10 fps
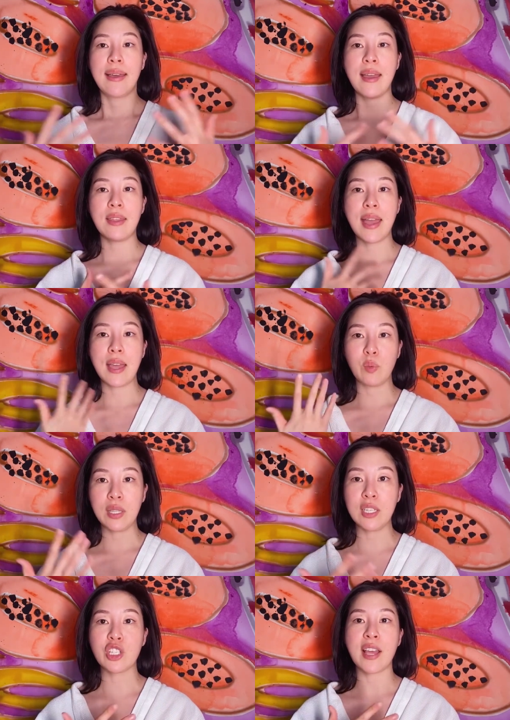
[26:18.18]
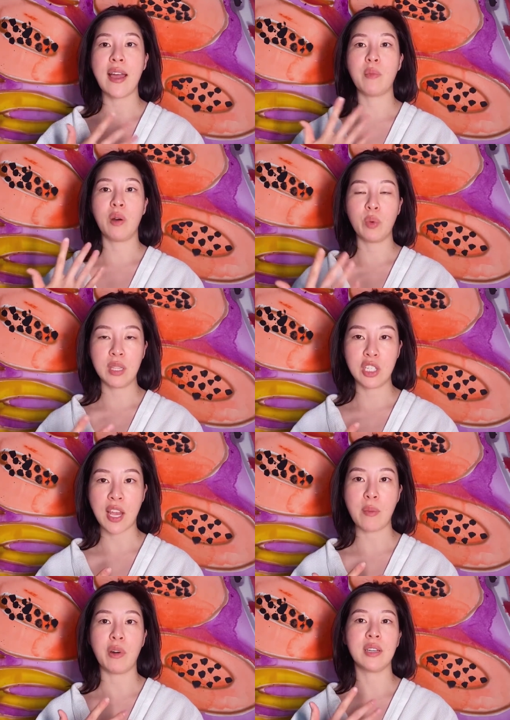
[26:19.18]
And then with each time
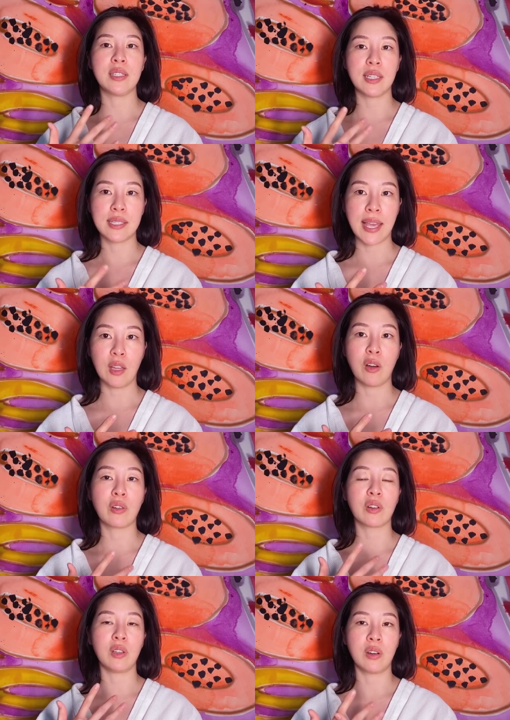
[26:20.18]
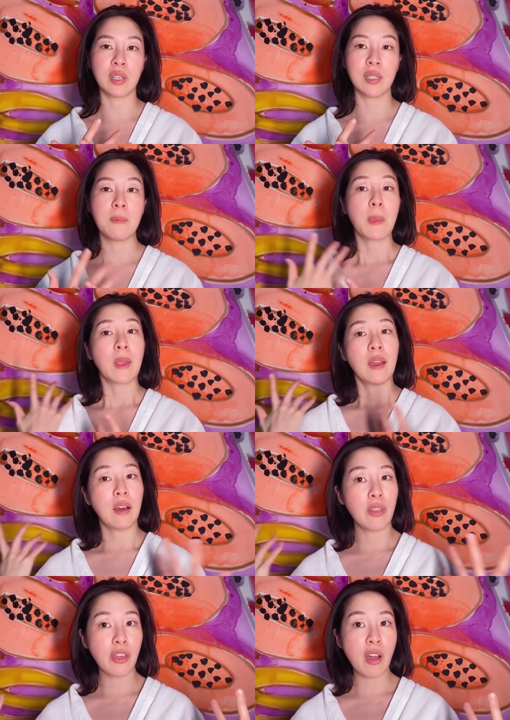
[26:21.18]
on, it does get longer and longer.
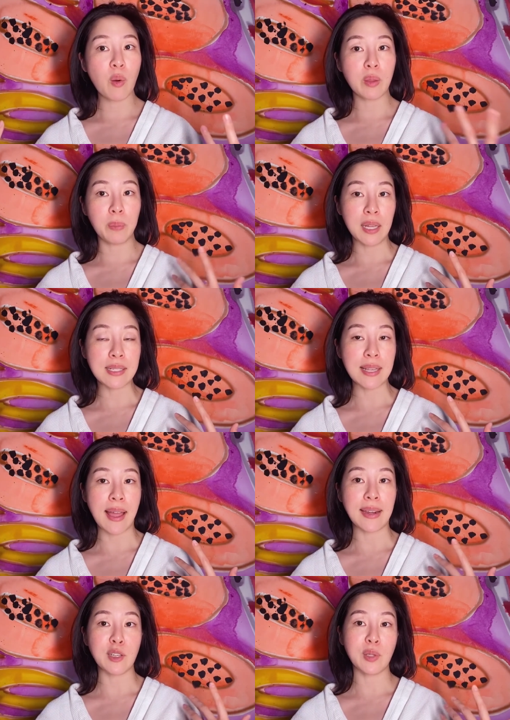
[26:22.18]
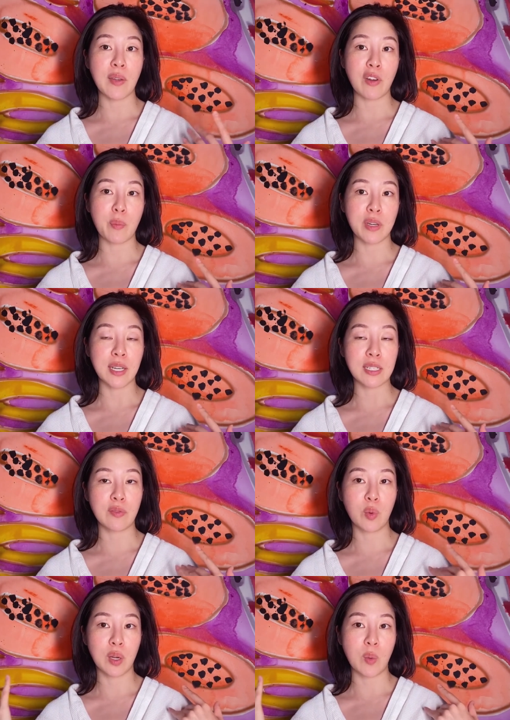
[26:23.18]
Although on the plus side, I do get very
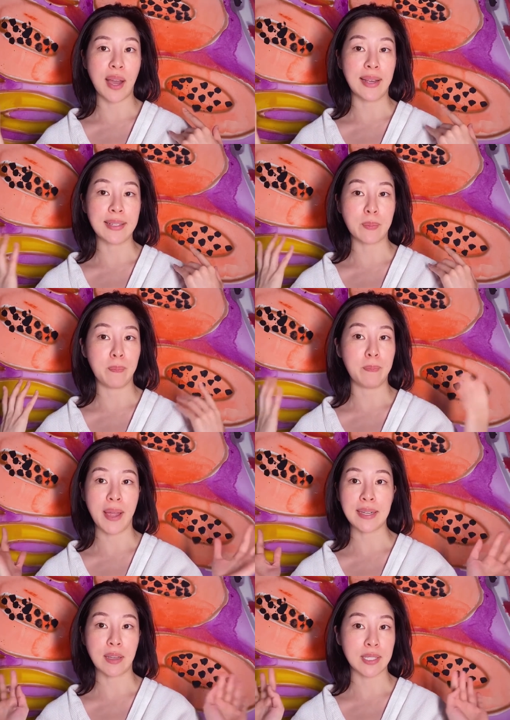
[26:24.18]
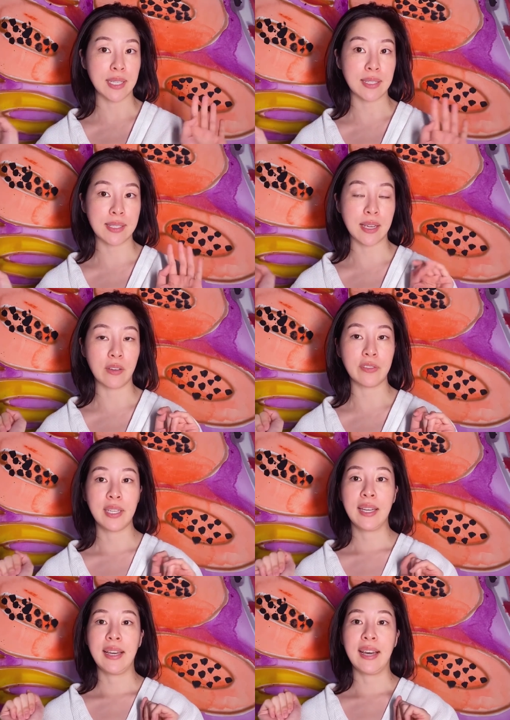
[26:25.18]
productive work-wise, banged out a ton of stuff.
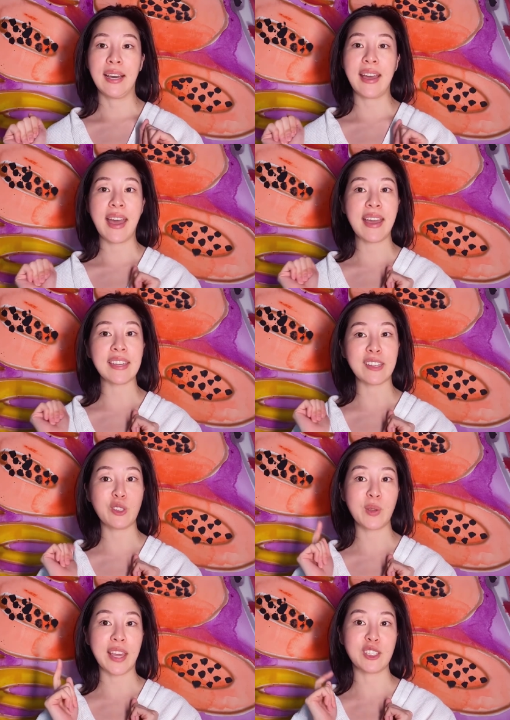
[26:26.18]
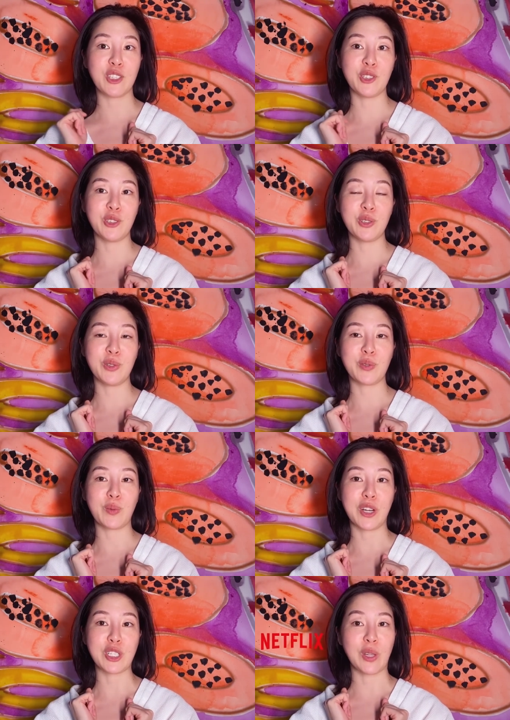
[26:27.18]
And I do get to
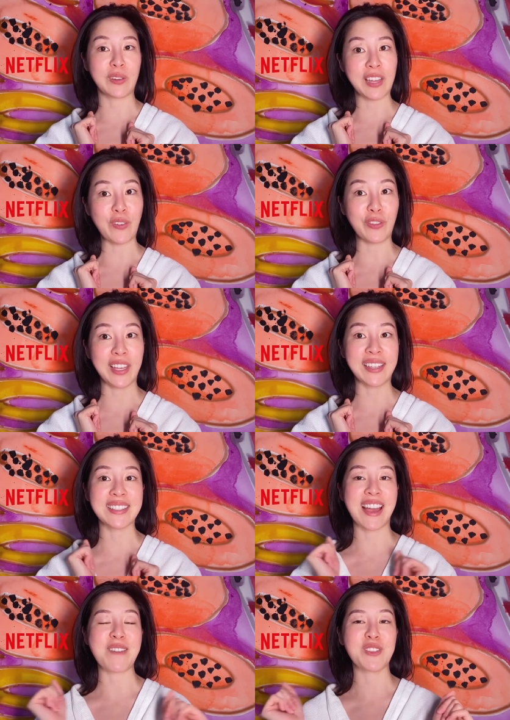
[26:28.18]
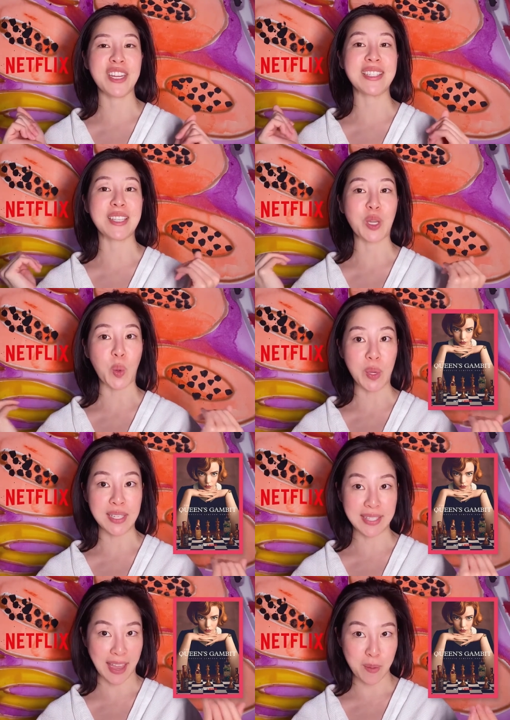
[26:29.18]
watch a lot of Netflix. I'm chasing The
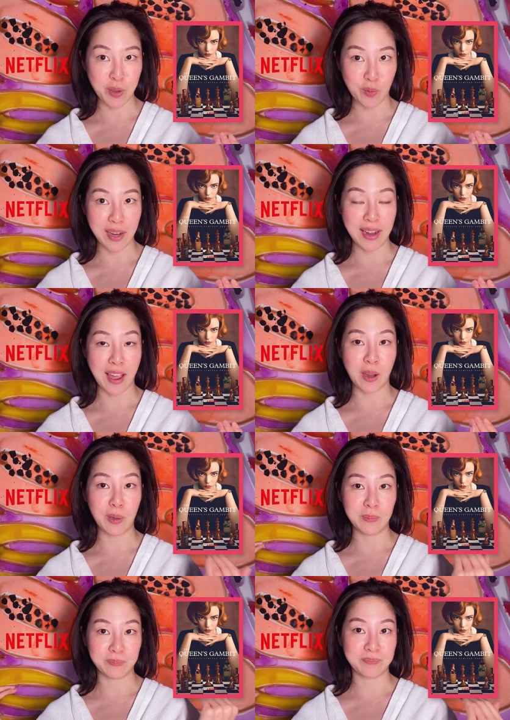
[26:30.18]
Queen's Gambit right now.